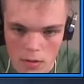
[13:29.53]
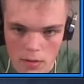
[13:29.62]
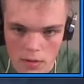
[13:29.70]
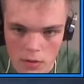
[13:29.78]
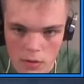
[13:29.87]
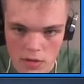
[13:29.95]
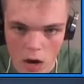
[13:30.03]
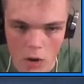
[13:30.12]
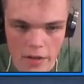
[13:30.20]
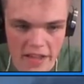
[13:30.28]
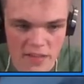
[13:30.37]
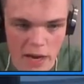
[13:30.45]
The torrents.
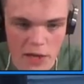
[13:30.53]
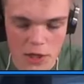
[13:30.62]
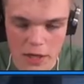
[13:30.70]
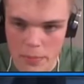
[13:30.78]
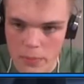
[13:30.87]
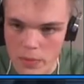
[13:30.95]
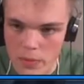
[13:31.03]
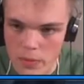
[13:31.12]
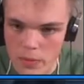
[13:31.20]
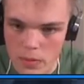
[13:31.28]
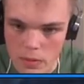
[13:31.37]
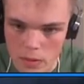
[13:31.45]
Oh, that's my ship.
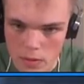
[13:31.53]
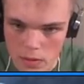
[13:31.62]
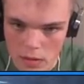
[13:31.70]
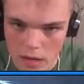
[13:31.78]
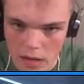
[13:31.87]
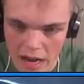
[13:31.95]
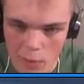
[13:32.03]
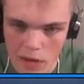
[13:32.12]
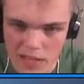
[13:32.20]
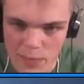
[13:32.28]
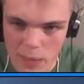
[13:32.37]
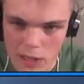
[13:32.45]
I
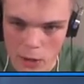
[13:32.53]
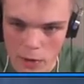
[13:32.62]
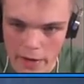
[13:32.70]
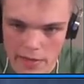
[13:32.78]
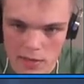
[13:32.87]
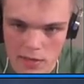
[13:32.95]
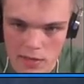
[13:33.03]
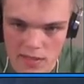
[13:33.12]
want my torrent.